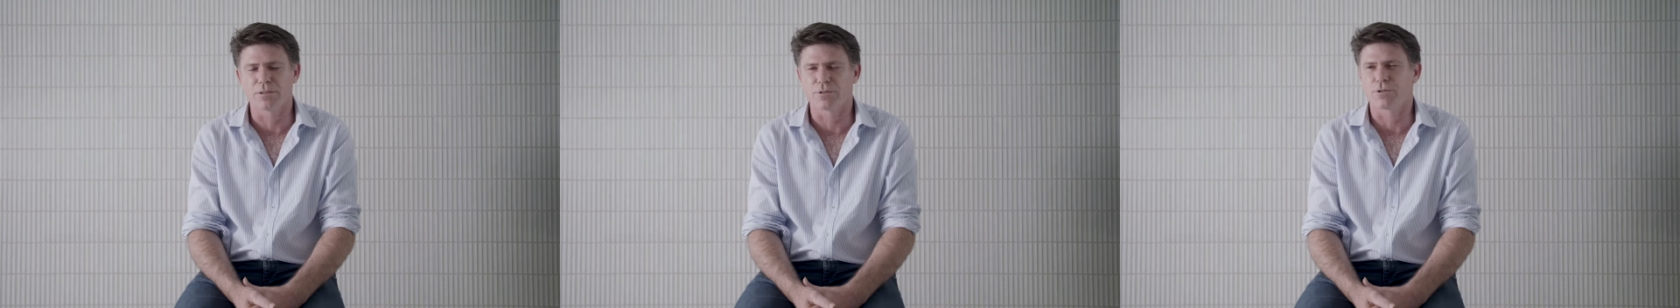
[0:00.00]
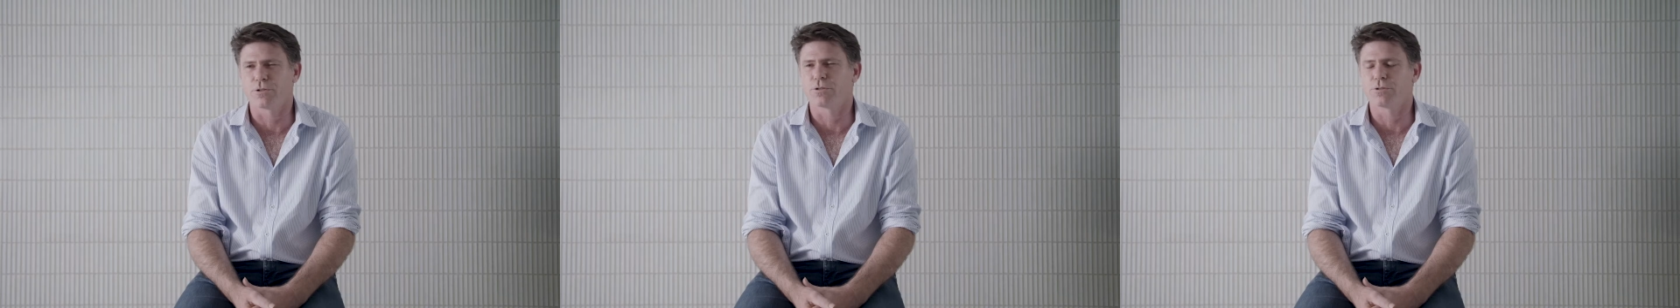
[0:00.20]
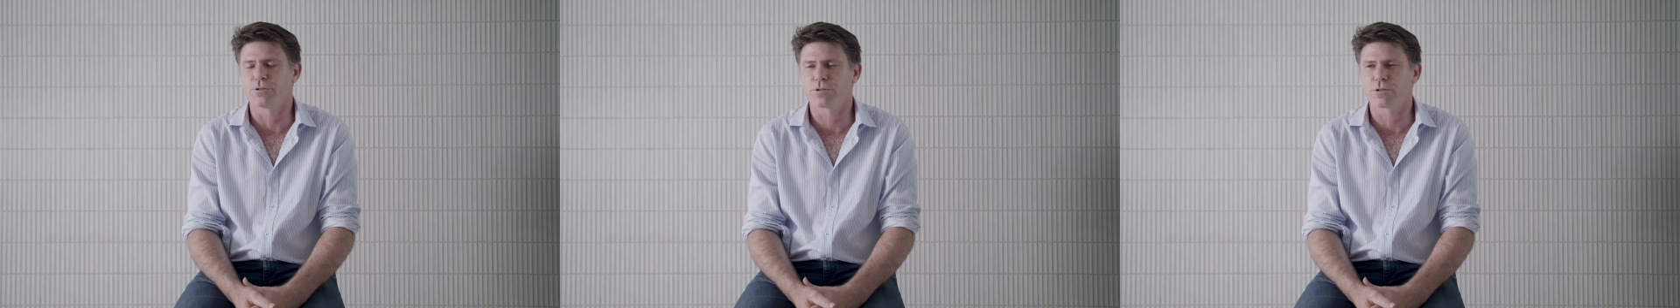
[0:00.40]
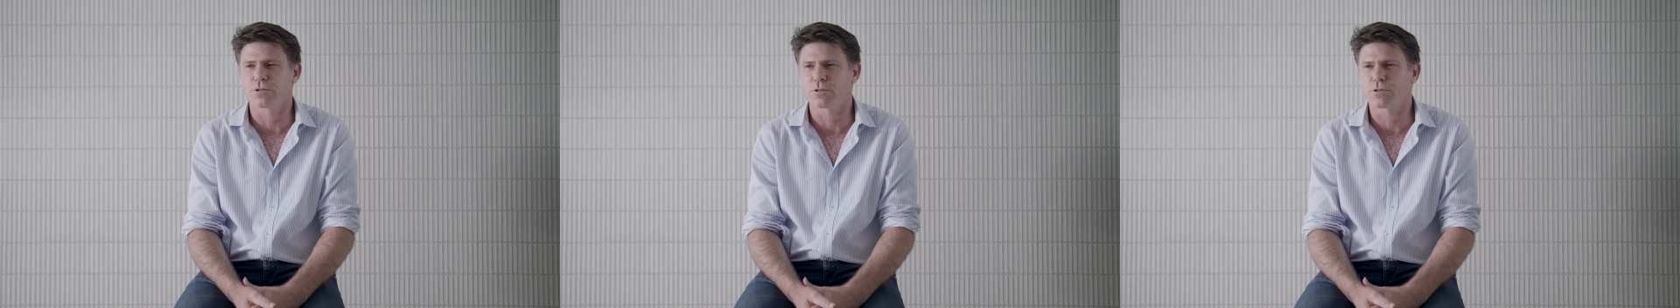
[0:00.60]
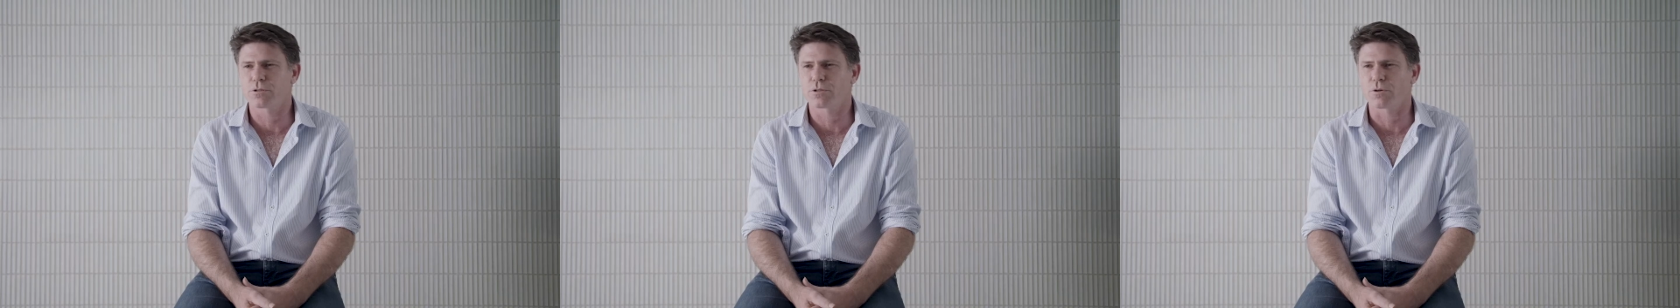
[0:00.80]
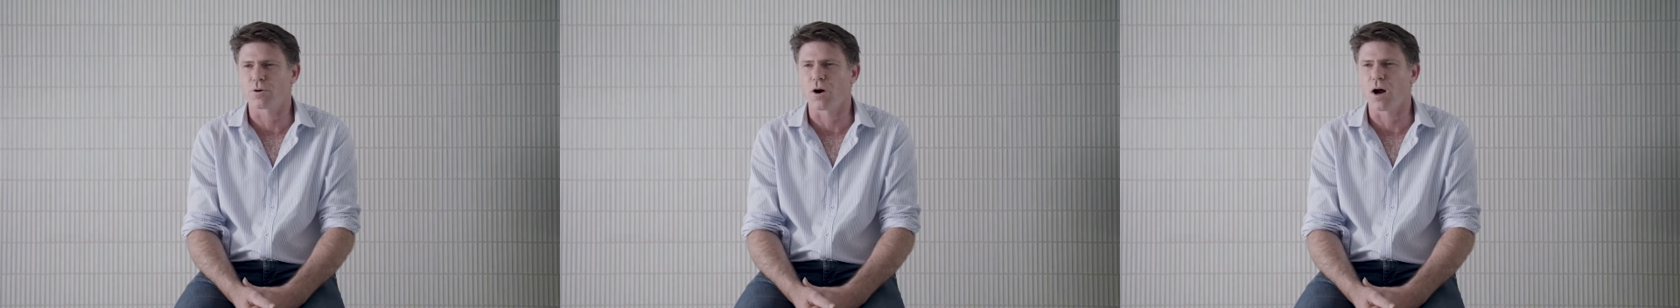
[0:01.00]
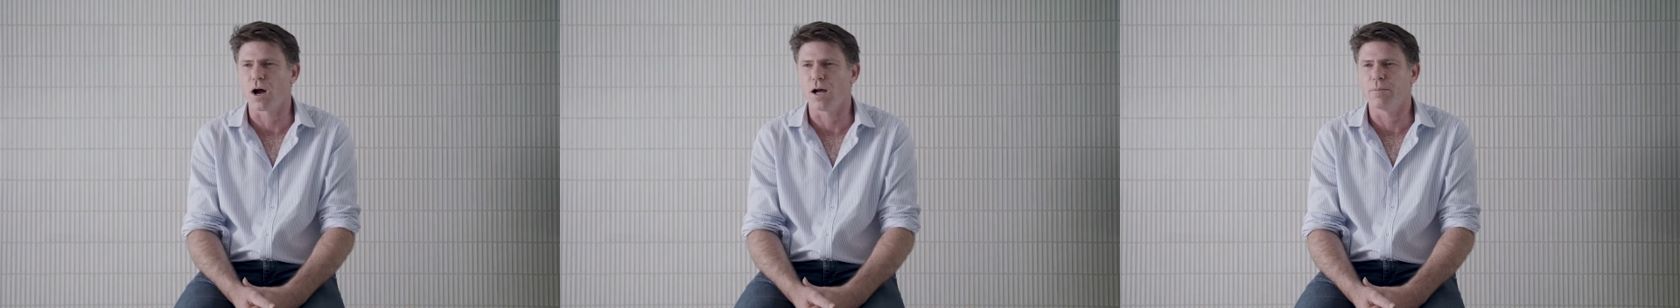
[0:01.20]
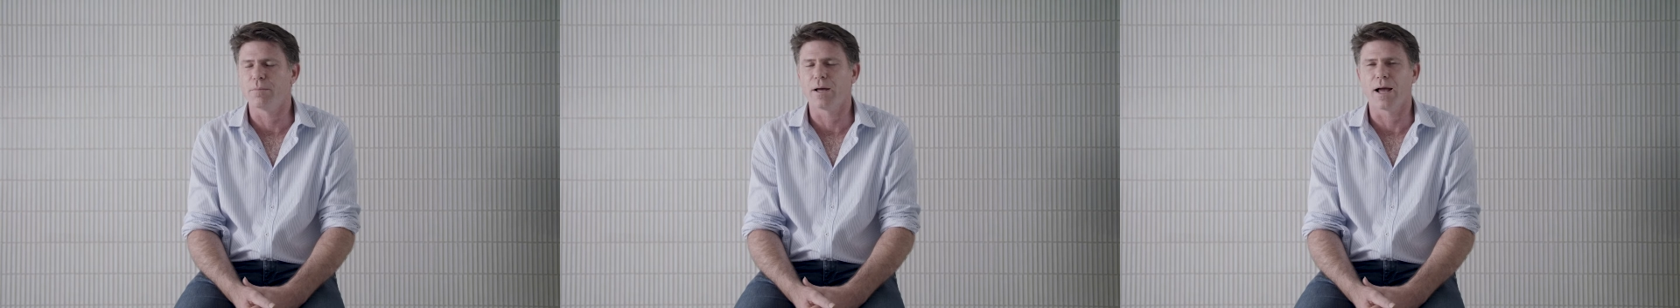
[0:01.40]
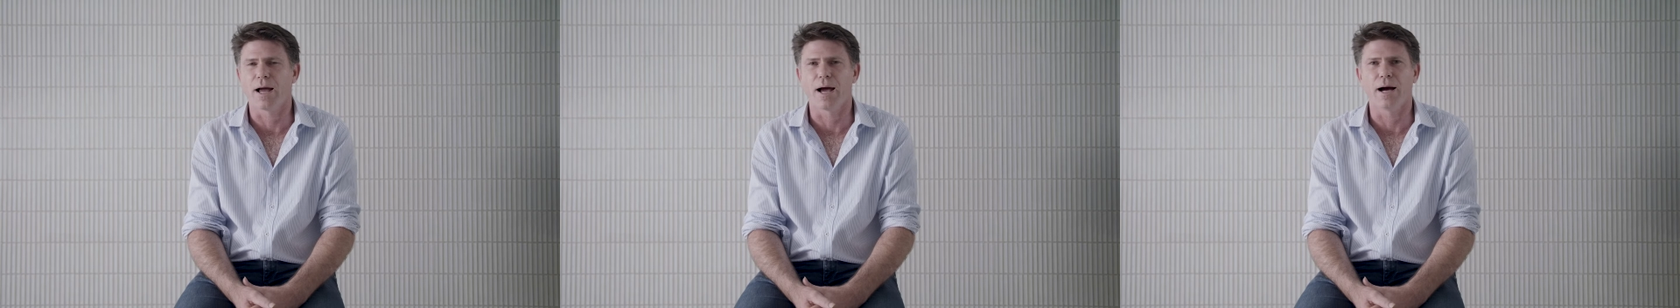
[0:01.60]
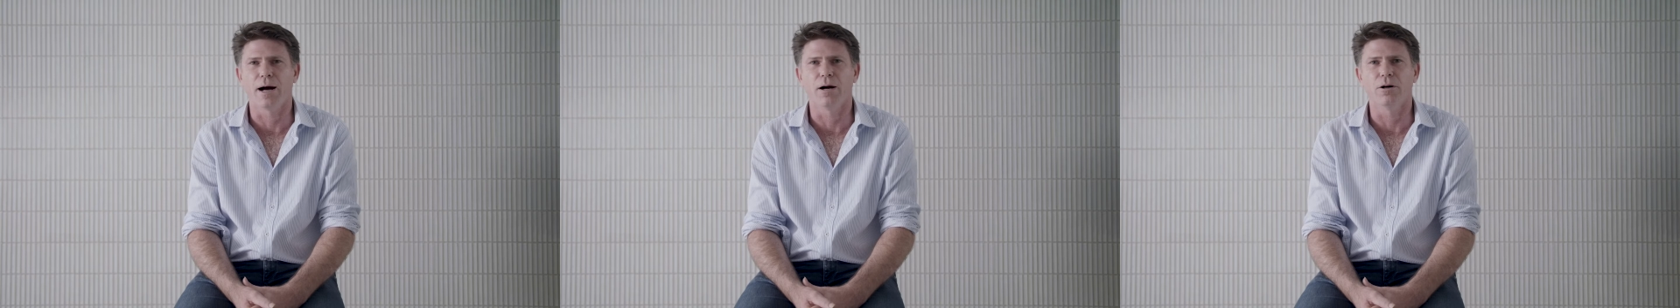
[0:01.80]
is used to describe
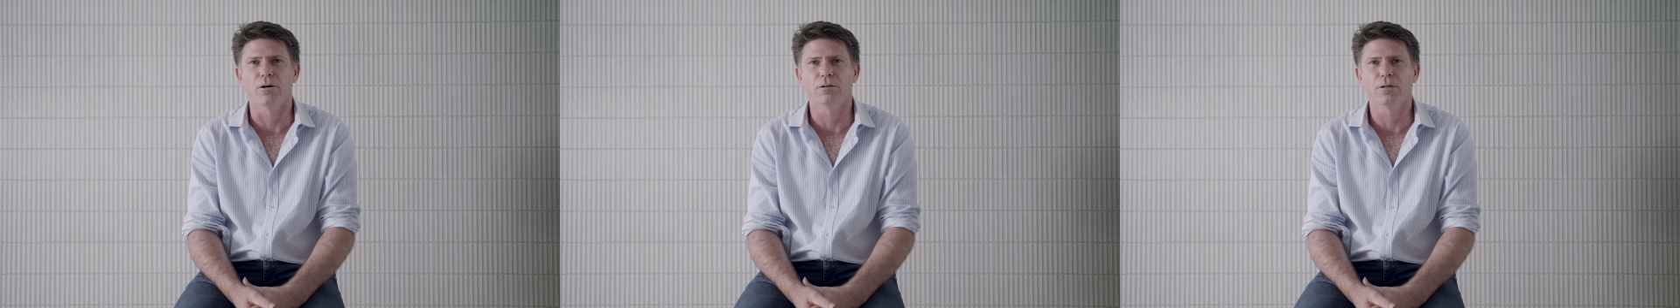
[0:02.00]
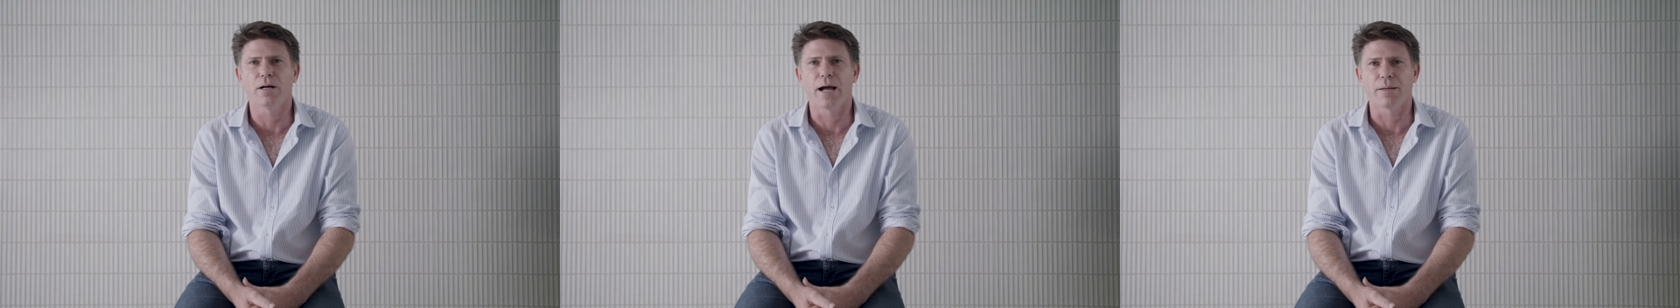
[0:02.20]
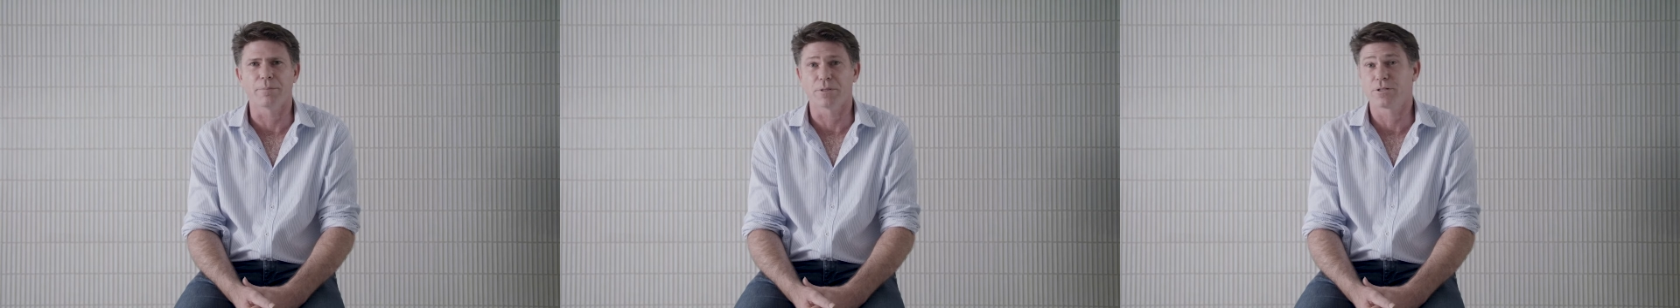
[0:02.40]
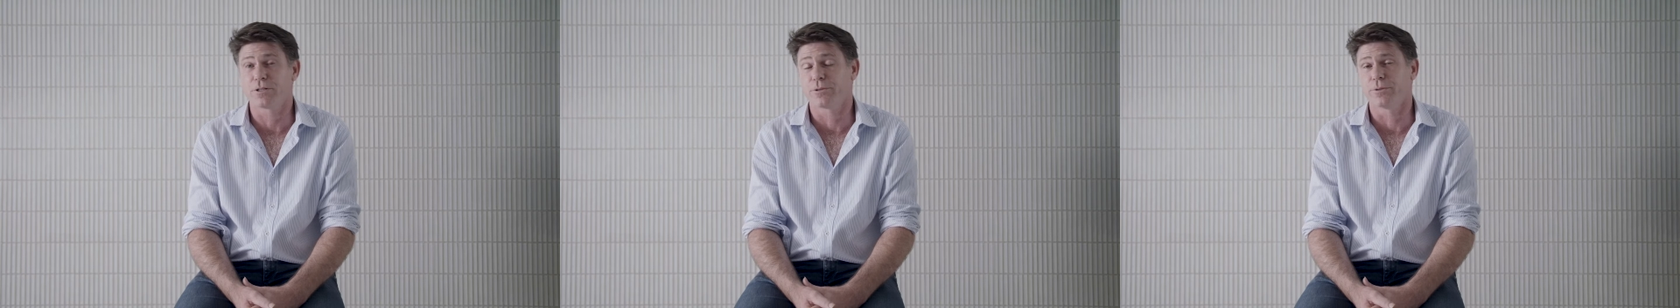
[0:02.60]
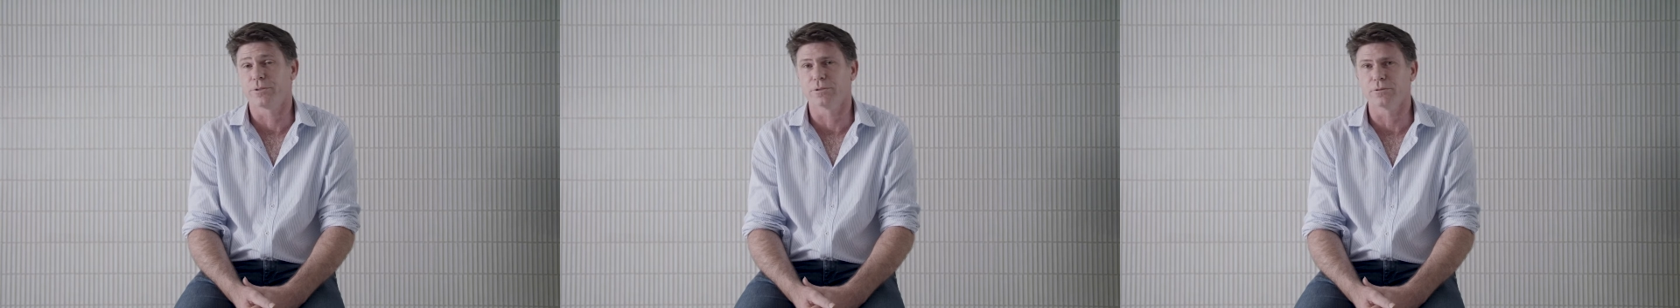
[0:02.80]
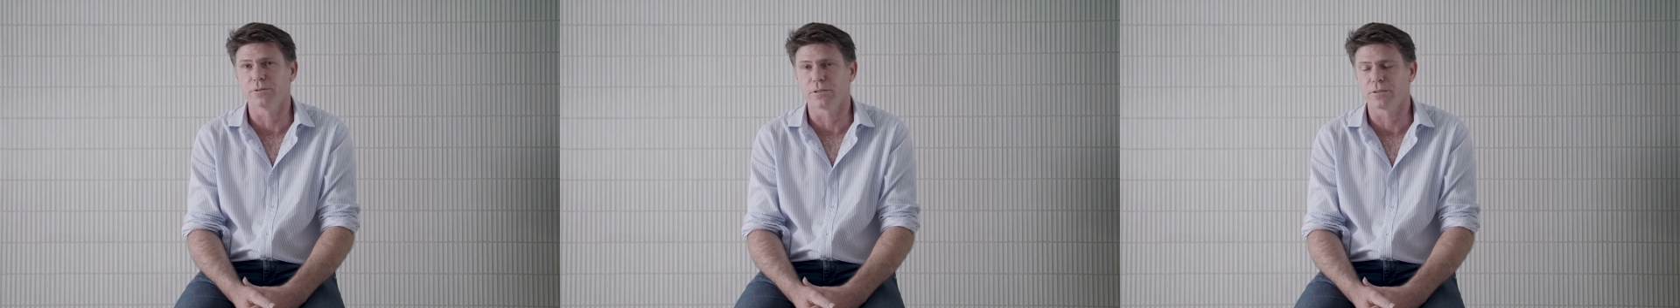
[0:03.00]
how a material,